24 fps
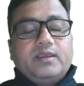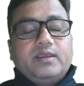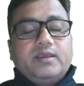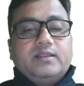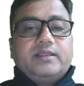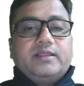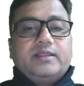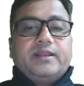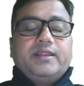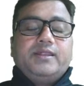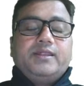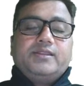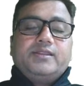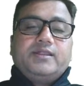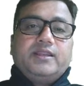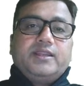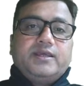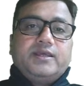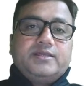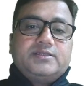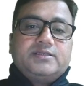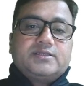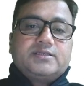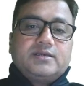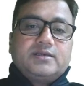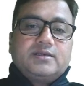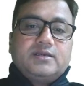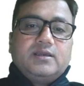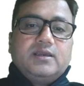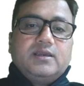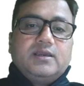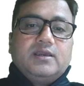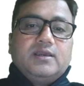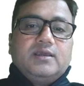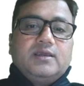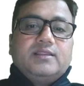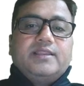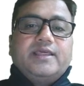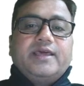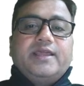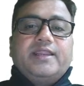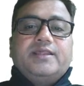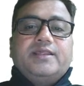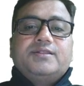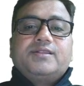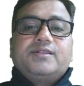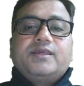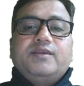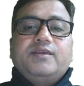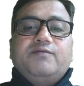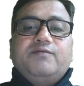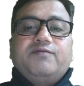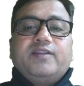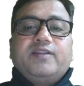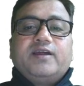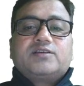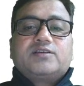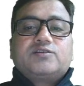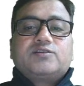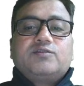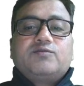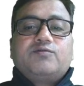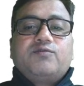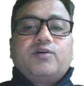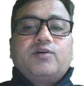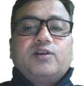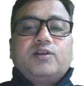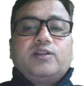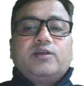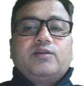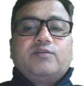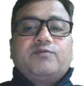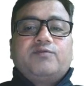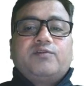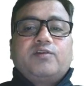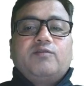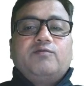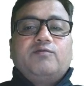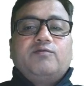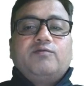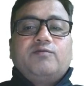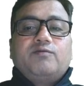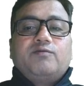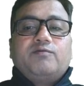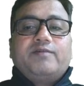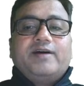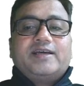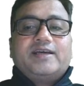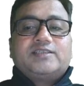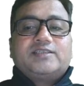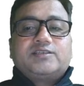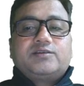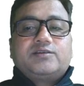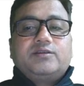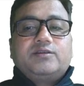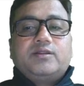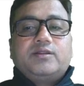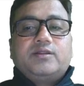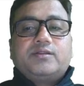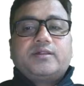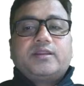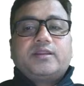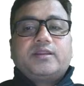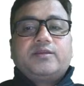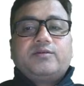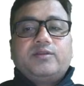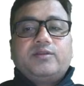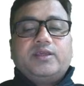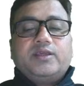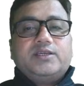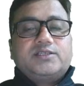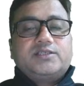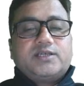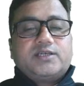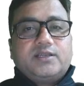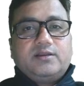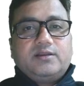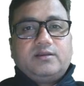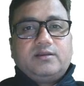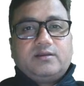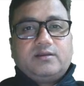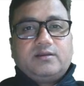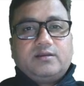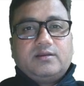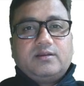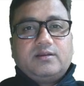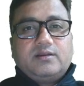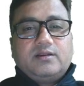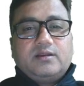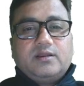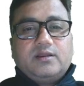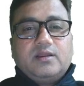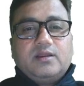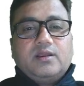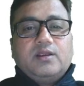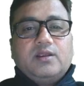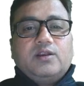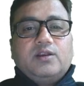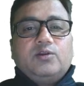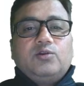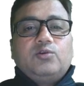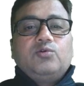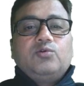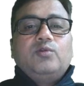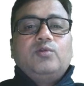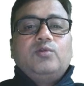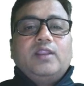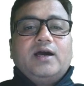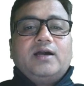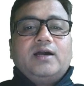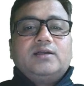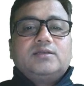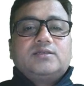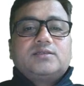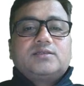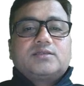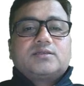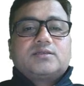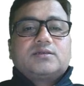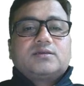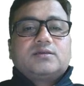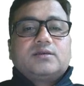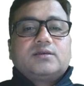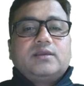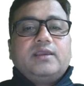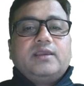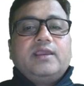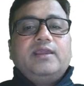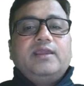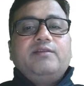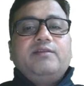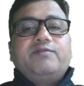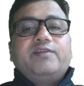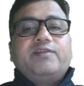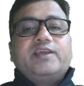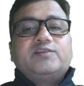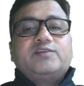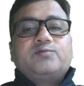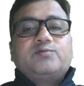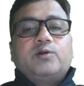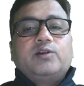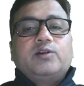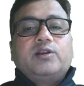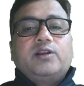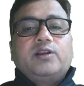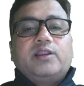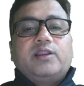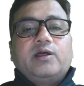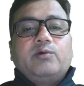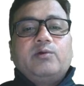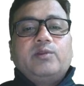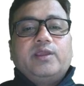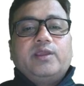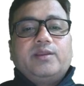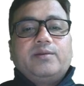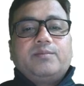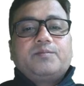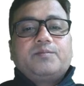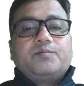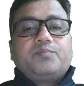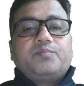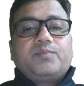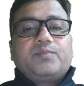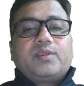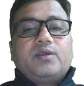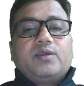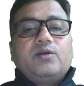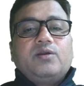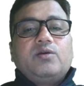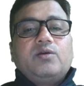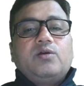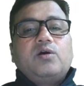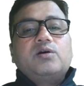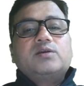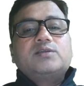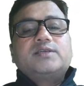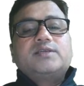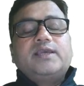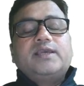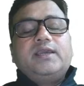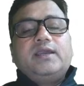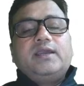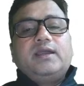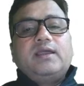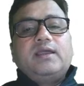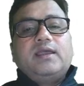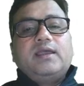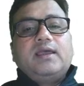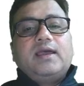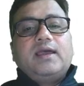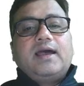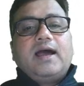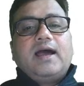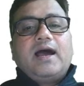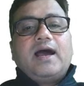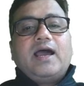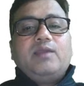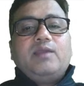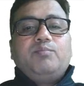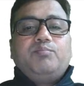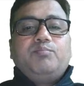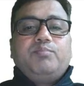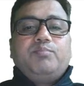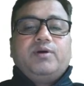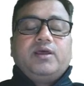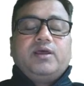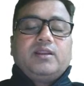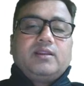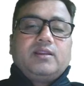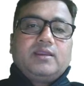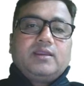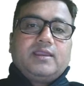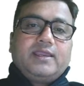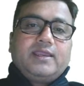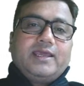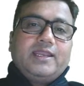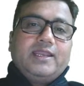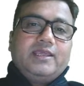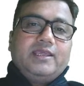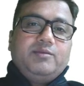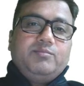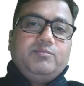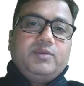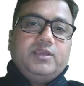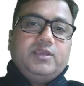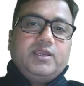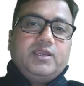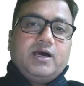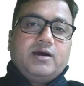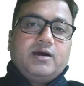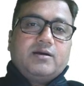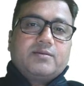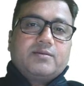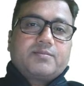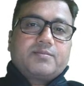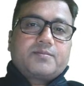The reason is, there is efflux of water from vascular circulation to lungs in freshwater drowning, causing hyperkalemia.